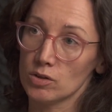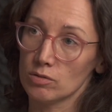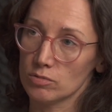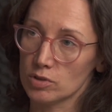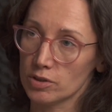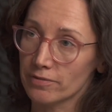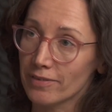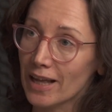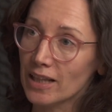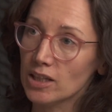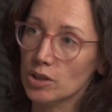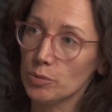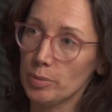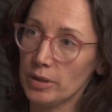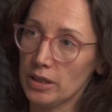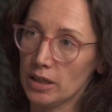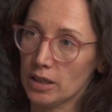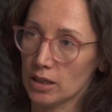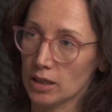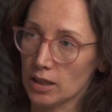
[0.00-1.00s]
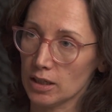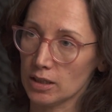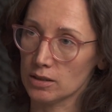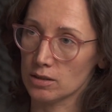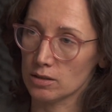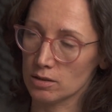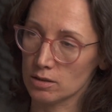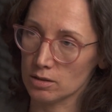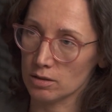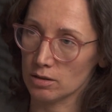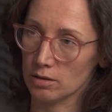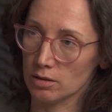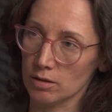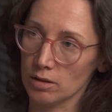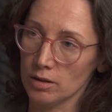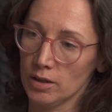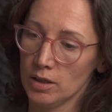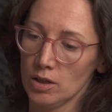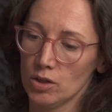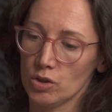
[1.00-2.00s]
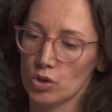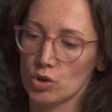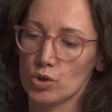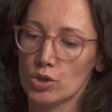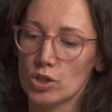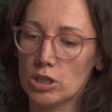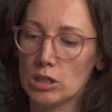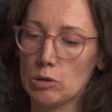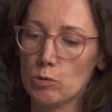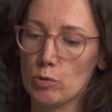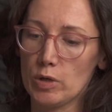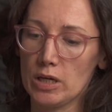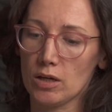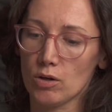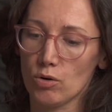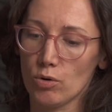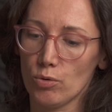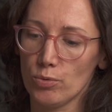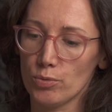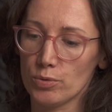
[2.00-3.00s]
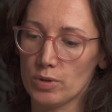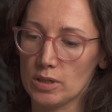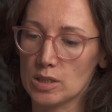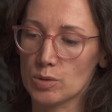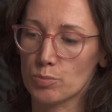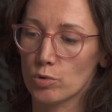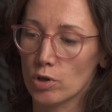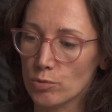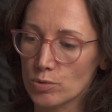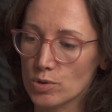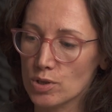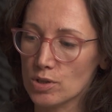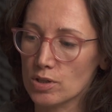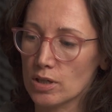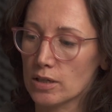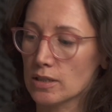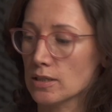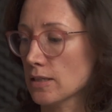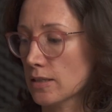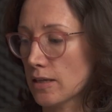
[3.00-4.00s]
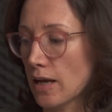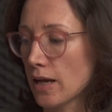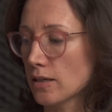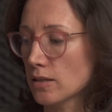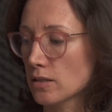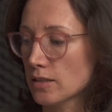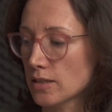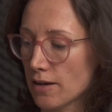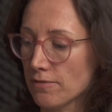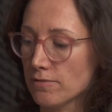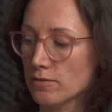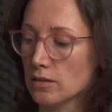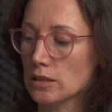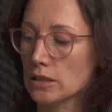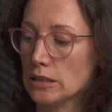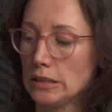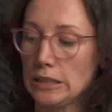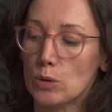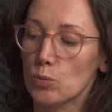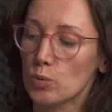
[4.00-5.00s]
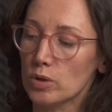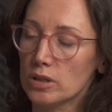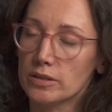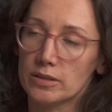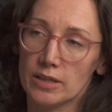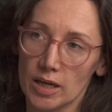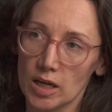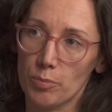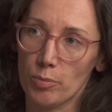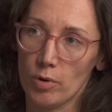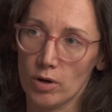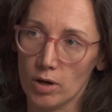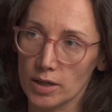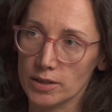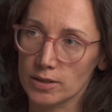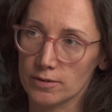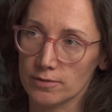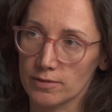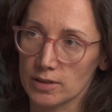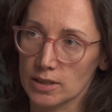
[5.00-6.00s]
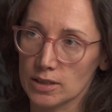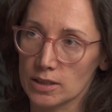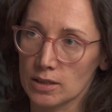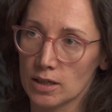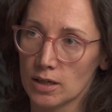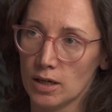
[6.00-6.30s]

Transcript: developing and continuing all these processes, and definitely will take part of it,